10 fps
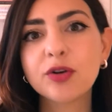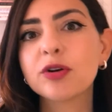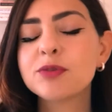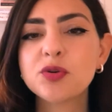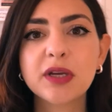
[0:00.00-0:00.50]
or
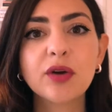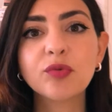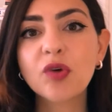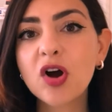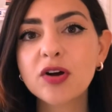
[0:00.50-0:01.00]
I'm doing it
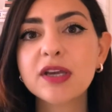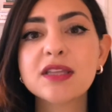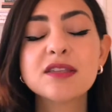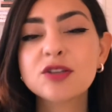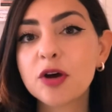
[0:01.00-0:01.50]
wrong can
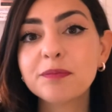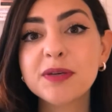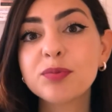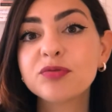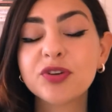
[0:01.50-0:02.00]
stop
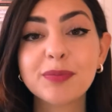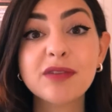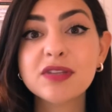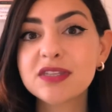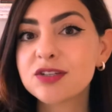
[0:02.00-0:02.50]
people from
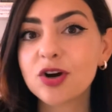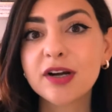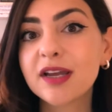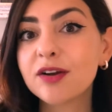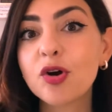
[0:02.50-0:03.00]
even
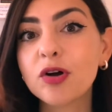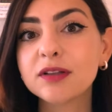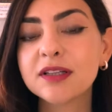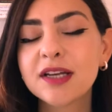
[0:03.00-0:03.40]
starting at all.